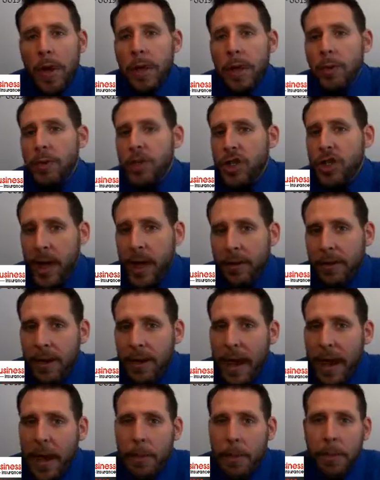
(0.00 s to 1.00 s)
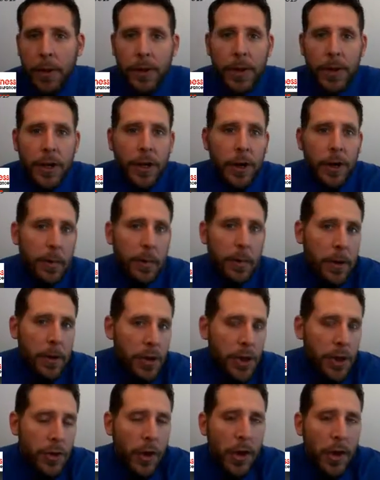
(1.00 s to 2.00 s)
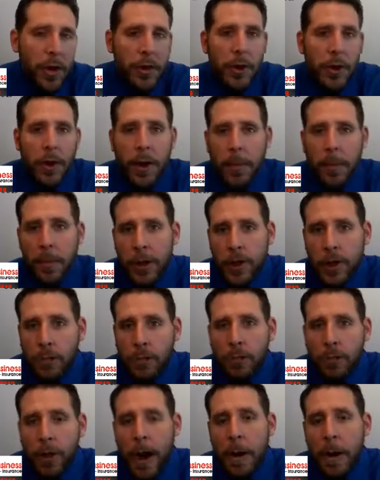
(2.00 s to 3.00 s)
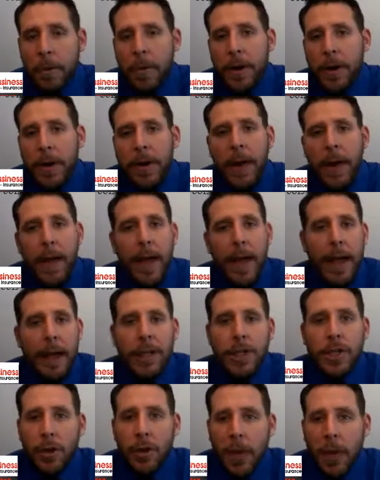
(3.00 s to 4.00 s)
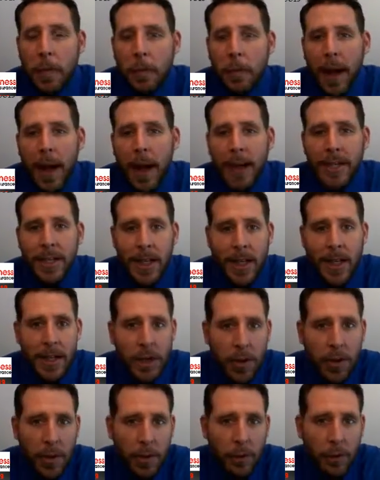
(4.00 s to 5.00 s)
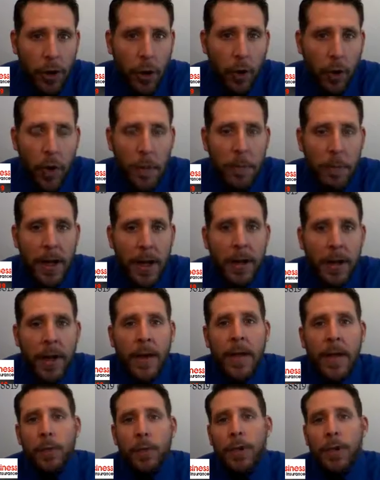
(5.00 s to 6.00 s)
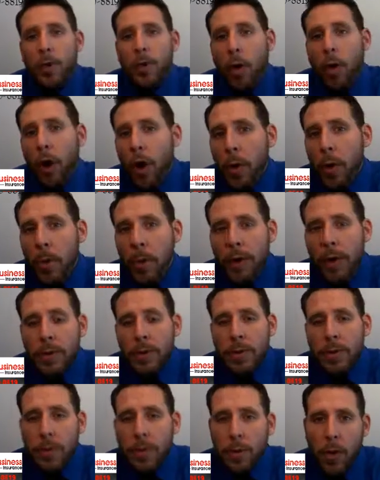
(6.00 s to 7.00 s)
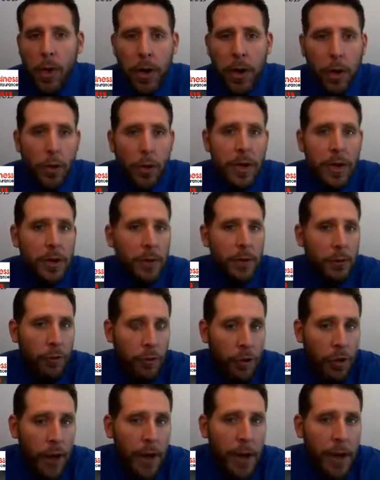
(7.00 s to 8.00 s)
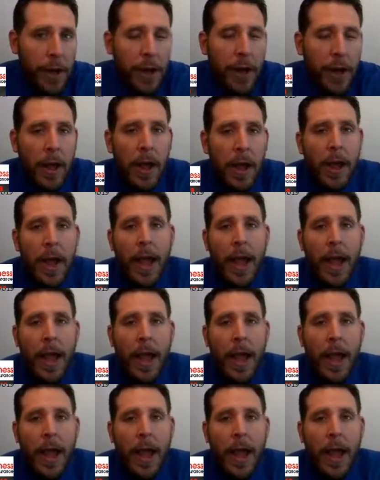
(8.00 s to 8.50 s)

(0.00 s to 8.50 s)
We could do your general liability, your commercial auto, your commercial property, any sort of bonds, any sort of equipment. We do homeowners, we do auto, we do flood.